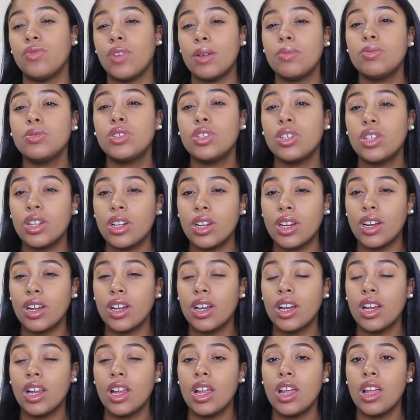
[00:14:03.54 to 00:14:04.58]
rupture
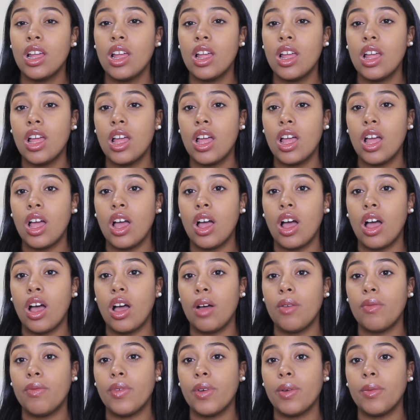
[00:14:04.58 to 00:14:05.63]

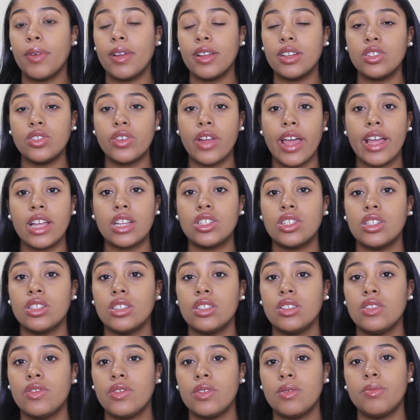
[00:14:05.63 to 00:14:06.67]
from
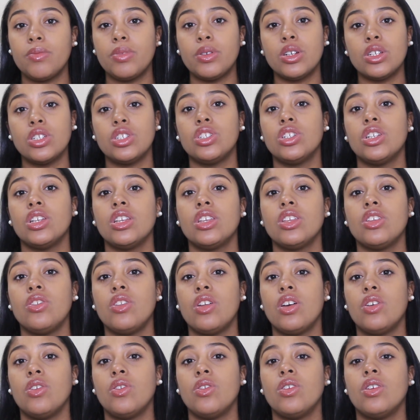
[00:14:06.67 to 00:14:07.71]
contractions, from pushing, you
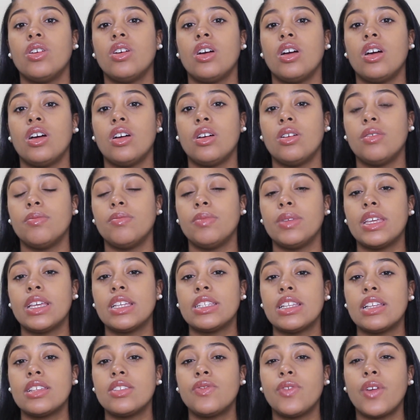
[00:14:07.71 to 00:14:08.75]
know,
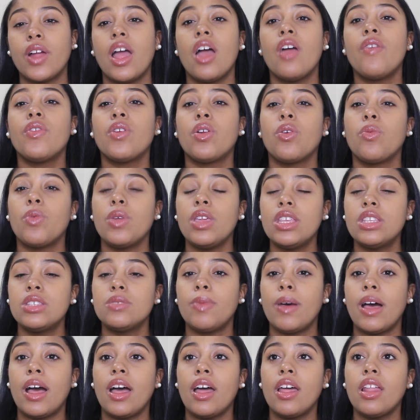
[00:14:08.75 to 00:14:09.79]
because that's forever a weak
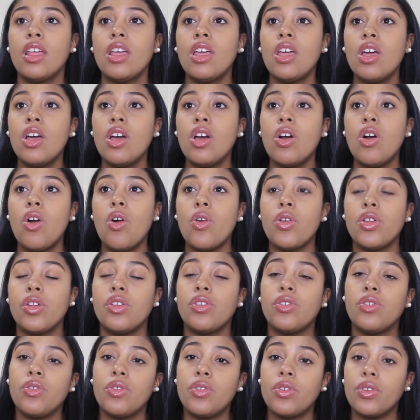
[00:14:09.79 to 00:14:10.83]
spot on
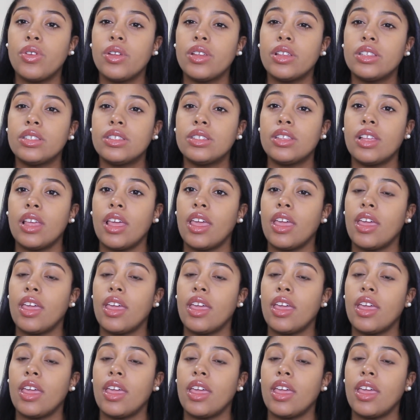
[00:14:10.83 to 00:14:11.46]
your uterus.